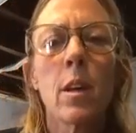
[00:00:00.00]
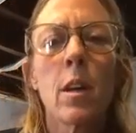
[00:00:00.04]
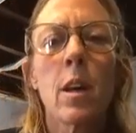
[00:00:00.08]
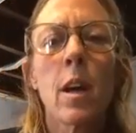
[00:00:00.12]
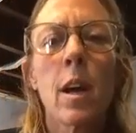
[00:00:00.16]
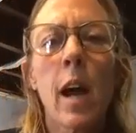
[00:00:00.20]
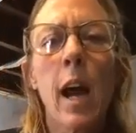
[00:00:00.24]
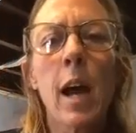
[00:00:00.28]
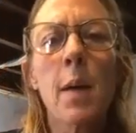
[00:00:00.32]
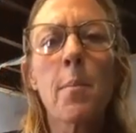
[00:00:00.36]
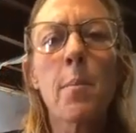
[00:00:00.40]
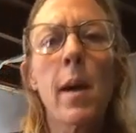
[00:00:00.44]

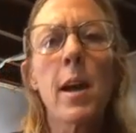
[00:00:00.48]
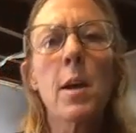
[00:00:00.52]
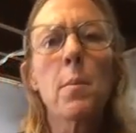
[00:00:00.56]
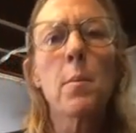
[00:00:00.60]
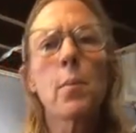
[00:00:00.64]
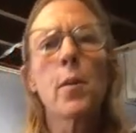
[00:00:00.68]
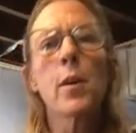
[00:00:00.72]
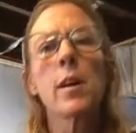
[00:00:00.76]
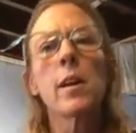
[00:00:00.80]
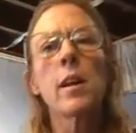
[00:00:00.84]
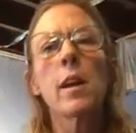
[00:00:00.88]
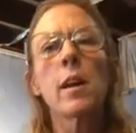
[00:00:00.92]
I might
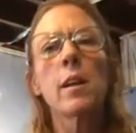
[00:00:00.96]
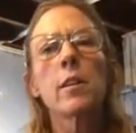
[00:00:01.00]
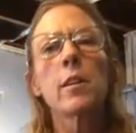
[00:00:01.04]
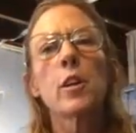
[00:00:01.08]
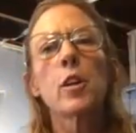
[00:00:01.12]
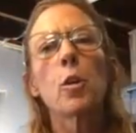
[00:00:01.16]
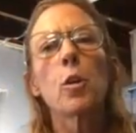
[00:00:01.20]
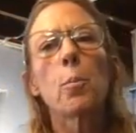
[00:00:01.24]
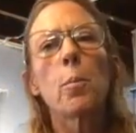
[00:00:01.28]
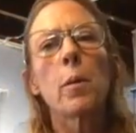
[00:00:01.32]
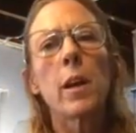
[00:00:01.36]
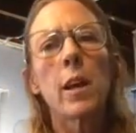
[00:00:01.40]
put a
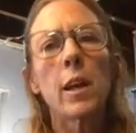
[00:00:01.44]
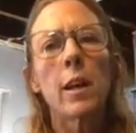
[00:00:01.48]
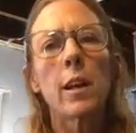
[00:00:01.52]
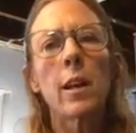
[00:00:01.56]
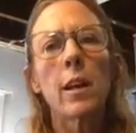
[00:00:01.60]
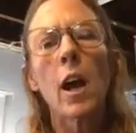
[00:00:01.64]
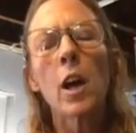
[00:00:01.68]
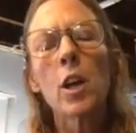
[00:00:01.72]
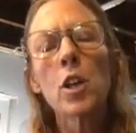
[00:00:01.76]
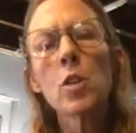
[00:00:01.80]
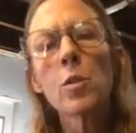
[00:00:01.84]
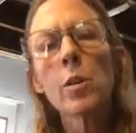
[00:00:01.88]
little bit,
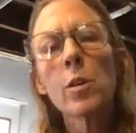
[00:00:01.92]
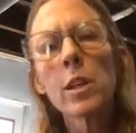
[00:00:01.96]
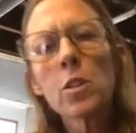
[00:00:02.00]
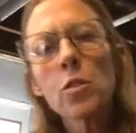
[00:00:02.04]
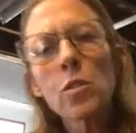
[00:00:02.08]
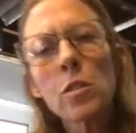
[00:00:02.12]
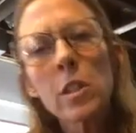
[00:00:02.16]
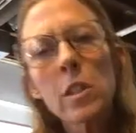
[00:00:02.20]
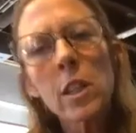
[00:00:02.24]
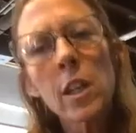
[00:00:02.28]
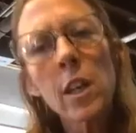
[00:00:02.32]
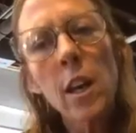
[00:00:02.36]
are you
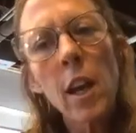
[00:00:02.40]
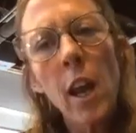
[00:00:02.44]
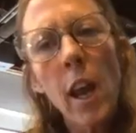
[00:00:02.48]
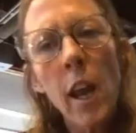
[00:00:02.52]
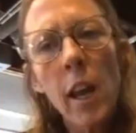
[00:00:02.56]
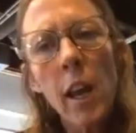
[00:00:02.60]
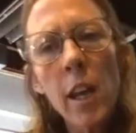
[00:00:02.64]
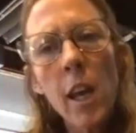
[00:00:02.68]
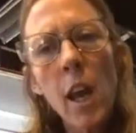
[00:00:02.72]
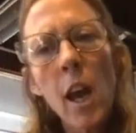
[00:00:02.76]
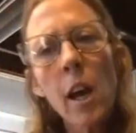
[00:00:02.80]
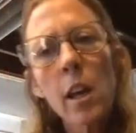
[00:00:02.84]
interested in
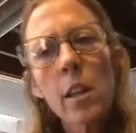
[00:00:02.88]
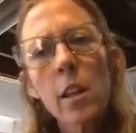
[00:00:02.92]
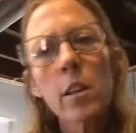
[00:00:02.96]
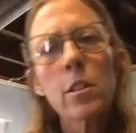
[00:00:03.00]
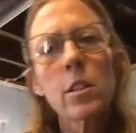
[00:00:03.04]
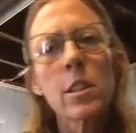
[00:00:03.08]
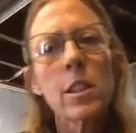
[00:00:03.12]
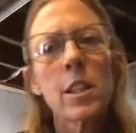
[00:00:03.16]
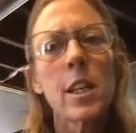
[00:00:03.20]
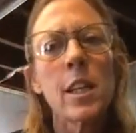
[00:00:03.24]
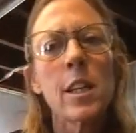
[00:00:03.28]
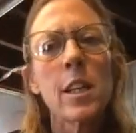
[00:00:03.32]
any other
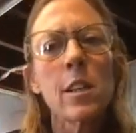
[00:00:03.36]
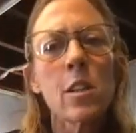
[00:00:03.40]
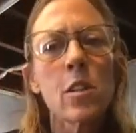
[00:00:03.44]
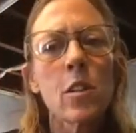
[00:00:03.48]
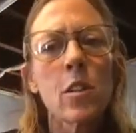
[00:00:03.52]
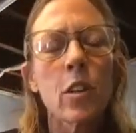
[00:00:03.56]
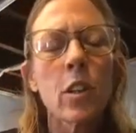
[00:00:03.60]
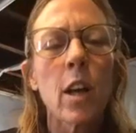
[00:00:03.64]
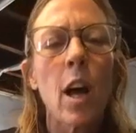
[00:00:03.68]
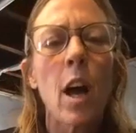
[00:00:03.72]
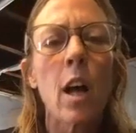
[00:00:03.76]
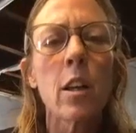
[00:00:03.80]
tints or
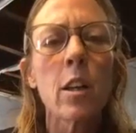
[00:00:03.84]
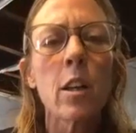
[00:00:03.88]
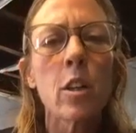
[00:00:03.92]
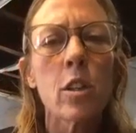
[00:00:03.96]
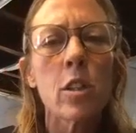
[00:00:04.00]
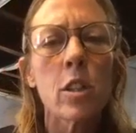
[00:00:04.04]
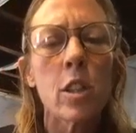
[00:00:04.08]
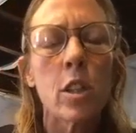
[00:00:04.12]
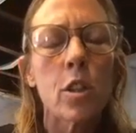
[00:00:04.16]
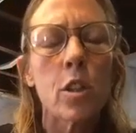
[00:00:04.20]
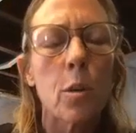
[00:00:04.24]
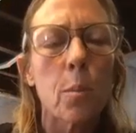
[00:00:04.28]
colors
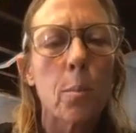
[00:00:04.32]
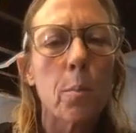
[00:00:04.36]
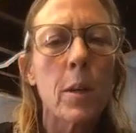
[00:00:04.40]
in your piece?